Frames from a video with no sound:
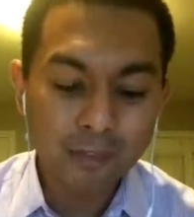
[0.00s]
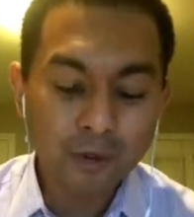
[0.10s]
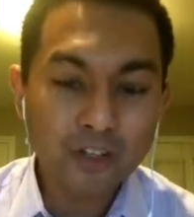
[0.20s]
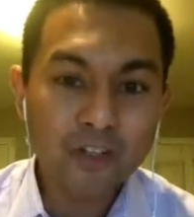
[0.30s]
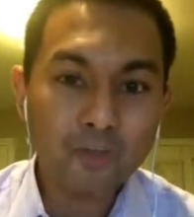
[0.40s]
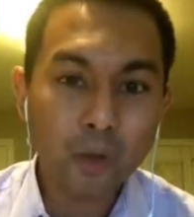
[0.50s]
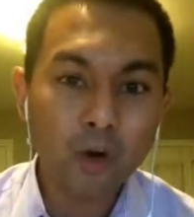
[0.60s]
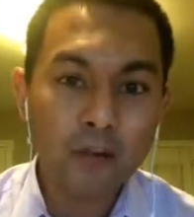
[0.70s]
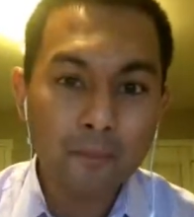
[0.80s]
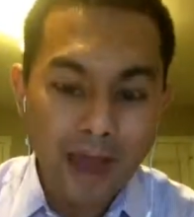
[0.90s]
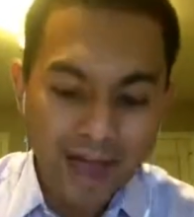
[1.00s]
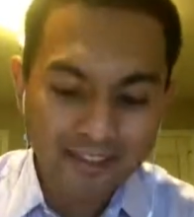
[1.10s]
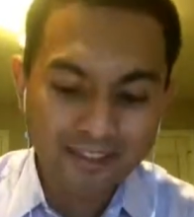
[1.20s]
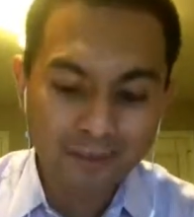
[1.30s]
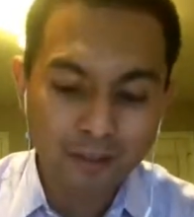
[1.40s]
I'm going to explore
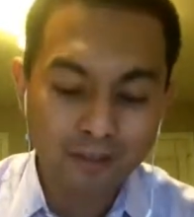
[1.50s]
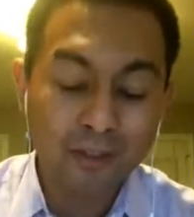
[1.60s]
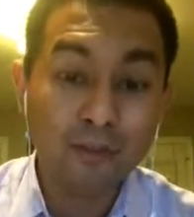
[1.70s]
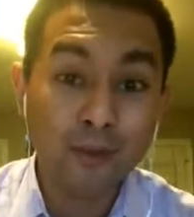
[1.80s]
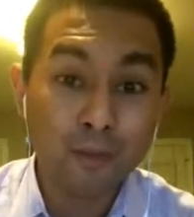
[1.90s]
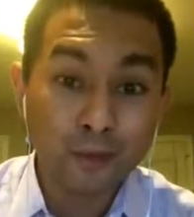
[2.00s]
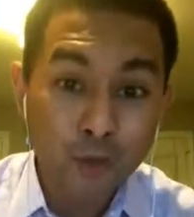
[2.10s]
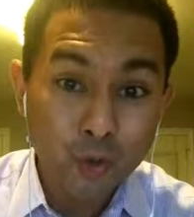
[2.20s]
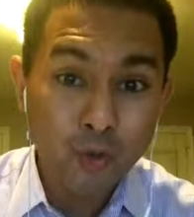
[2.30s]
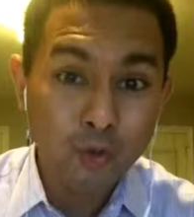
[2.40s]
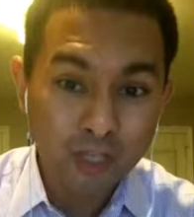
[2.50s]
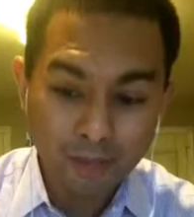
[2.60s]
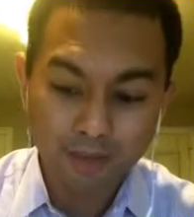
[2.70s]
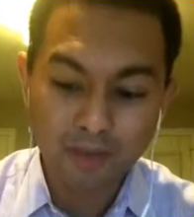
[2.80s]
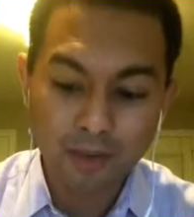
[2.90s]
capacity building from three
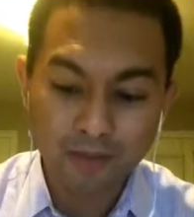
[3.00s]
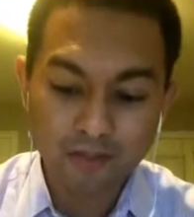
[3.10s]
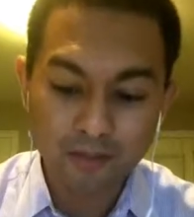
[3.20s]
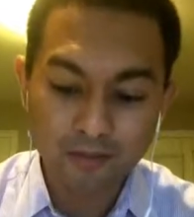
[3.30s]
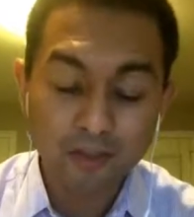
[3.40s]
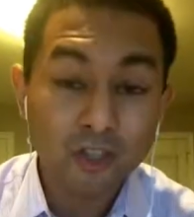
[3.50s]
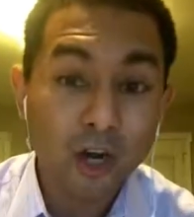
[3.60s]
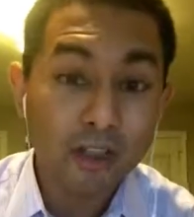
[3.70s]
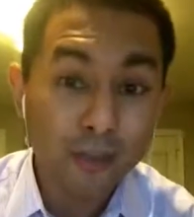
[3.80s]
unique perspectives.